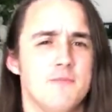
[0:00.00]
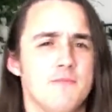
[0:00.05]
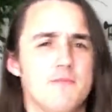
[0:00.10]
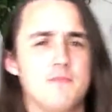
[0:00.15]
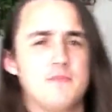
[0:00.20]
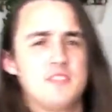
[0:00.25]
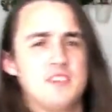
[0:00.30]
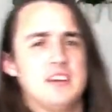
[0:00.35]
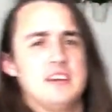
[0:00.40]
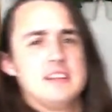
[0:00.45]

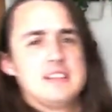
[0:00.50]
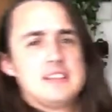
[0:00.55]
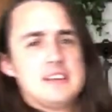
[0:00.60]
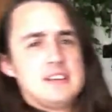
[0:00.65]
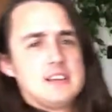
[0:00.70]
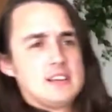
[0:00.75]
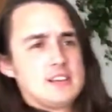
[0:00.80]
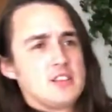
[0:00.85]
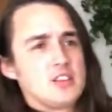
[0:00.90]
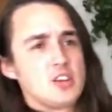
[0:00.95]

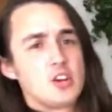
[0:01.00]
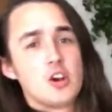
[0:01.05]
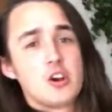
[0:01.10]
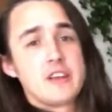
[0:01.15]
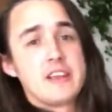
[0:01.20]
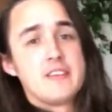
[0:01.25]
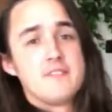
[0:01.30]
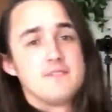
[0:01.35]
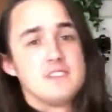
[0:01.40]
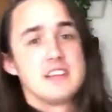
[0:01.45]
the
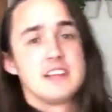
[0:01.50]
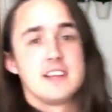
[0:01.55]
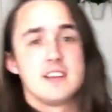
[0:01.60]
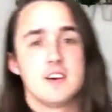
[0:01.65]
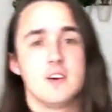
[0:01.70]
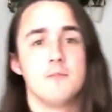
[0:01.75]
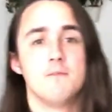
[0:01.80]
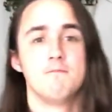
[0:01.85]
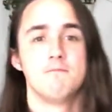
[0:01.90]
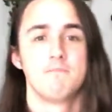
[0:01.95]
cooking
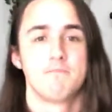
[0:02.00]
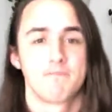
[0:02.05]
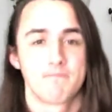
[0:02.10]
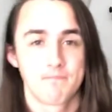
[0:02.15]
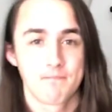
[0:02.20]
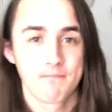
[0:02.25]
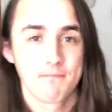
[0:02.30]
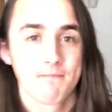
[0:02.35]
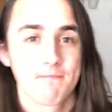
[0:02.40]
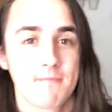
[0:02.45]
video.
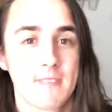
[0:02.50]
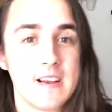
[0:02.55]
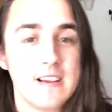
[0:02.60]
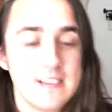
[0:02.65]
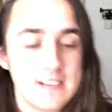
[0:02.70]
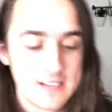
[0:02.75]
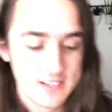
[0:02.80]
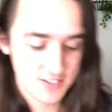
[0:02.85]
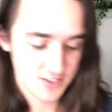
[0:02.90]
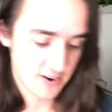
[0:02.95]

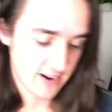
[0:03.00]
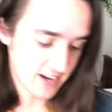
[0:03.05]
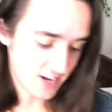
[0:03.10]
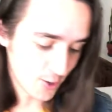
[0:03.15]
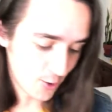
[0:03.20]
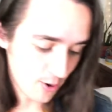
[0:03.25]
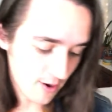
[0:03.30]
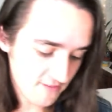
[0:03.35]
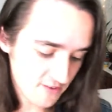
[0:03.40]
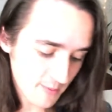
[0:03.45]
So I
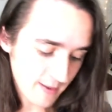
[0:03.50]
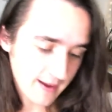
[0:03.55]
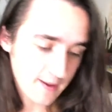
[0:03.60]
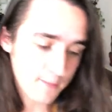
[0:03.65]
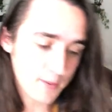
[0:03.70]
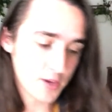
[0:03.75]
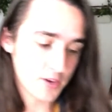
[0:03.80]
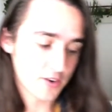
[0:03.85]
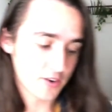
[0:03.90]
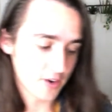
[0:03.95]
go over to my
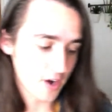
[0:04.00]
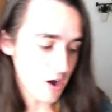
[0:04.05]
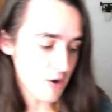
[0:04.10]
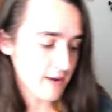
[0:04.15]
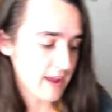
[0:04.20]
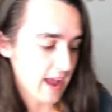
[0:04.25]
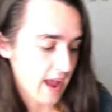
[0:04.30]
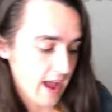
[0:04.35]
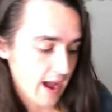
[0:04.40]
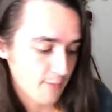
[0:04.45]
computer.
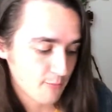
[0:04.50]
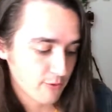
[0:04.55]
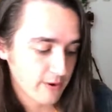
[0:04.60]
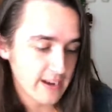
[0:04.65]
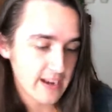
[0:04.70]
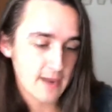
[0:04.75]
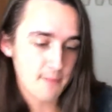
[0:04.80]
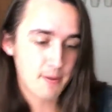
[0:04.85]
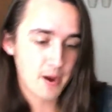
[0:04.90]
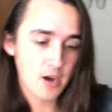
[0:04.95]
Okay, I'm
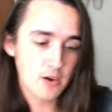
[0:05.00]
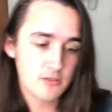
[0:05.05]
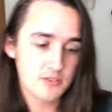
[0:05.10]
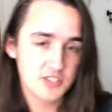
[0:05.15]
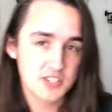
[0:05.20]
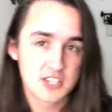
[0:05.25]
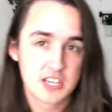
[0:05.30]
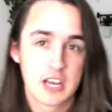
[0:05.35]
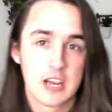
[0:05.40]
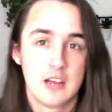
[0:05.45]
ready to
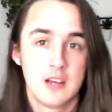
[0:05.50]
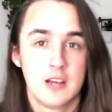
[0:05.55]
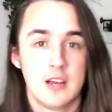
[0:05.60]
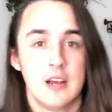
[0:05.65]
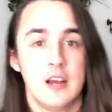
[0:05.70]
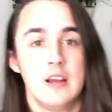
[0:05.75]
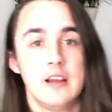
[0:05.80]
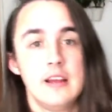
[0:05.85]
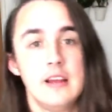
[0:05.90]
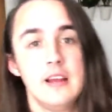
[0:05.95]
post.
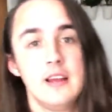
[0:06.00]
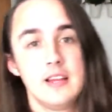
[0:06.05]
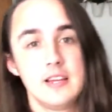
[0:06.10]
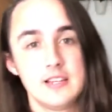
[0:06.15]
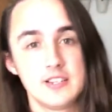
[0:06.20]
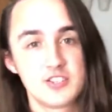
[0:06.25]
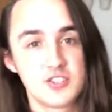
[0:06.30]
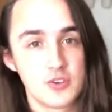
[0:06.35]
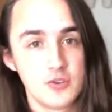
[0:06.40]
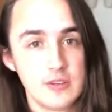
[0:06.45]

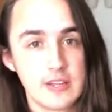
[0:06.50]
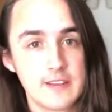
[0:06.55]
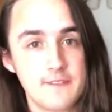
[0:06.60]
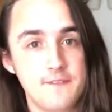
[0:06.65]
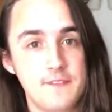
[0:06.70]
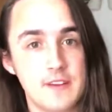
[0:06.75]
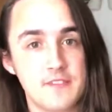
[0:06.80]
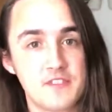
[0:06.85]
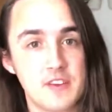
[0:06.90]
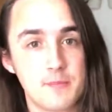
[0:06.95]
It's only
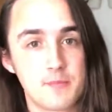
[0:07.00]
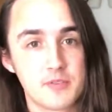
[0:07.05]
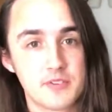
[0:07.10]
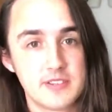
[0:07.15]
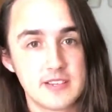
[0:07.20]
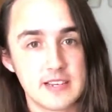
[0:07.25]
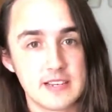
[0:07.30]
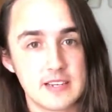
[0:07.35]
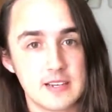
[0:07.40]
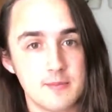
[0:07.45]

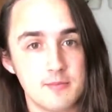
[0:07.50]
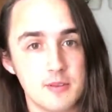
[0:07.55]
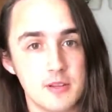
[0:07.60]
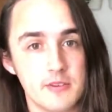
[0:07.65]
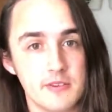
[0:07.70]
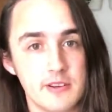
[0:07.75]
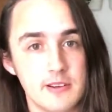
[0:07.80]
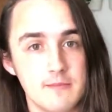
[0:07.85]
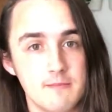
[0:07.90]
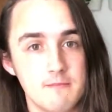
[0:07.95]
50%
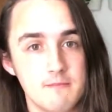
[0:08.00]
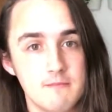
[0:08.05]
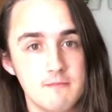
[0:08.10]
uploaded.